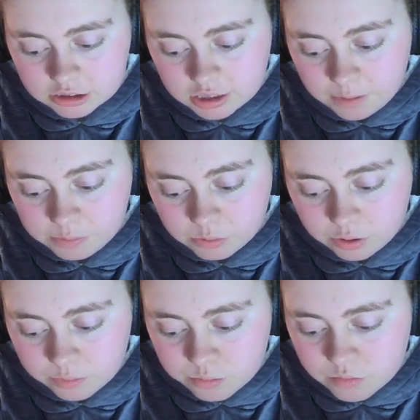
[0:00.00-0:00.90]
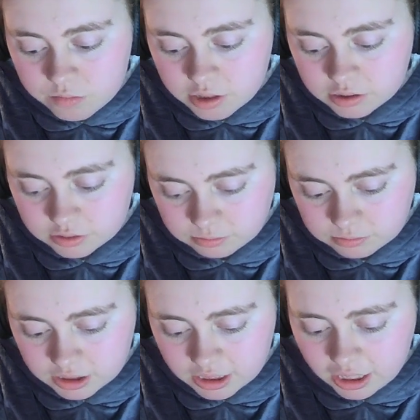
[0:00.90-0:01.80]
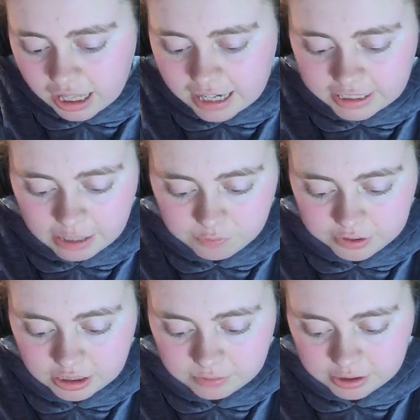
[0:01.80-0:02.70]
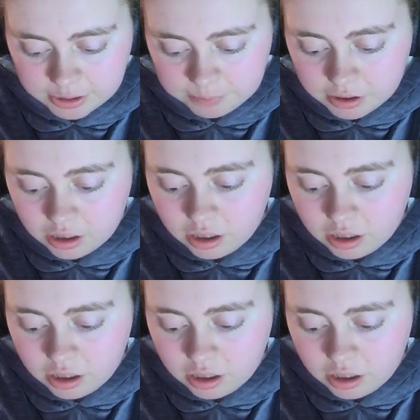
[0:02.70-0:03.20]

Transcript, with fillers: out on everyone and everything around him.